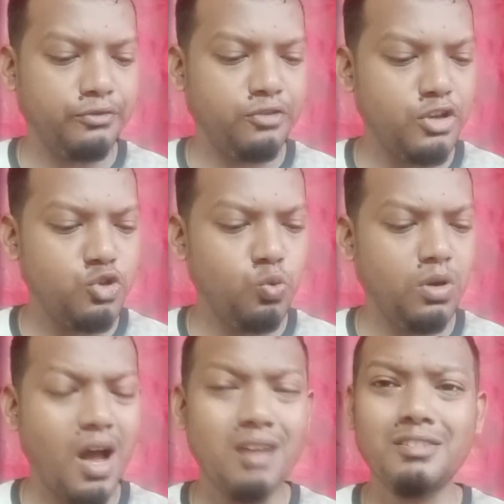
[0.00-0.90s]
for you will
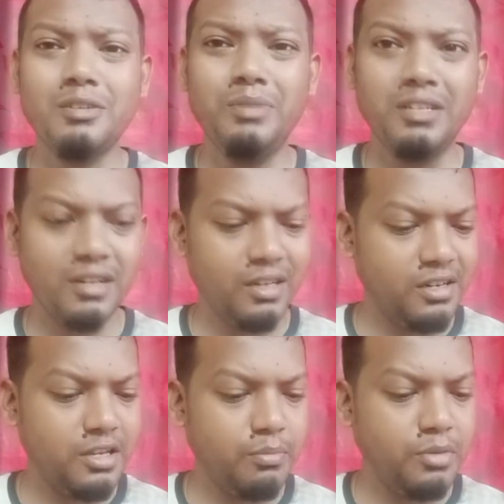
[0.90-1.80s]
ask him
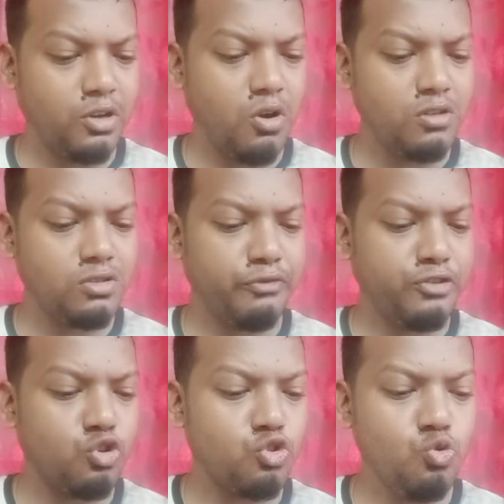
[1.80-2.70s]
directly because of
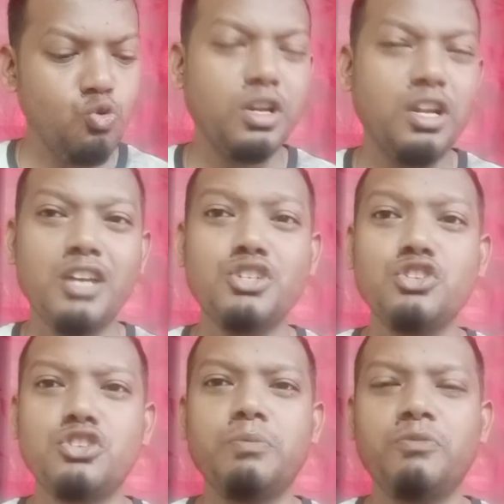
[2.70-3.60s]
your new
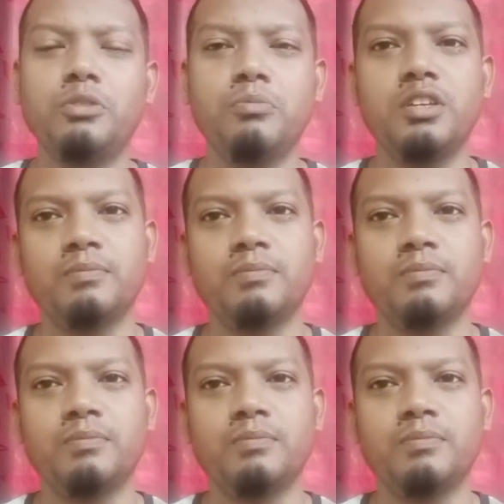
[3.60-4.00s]
relationship with me.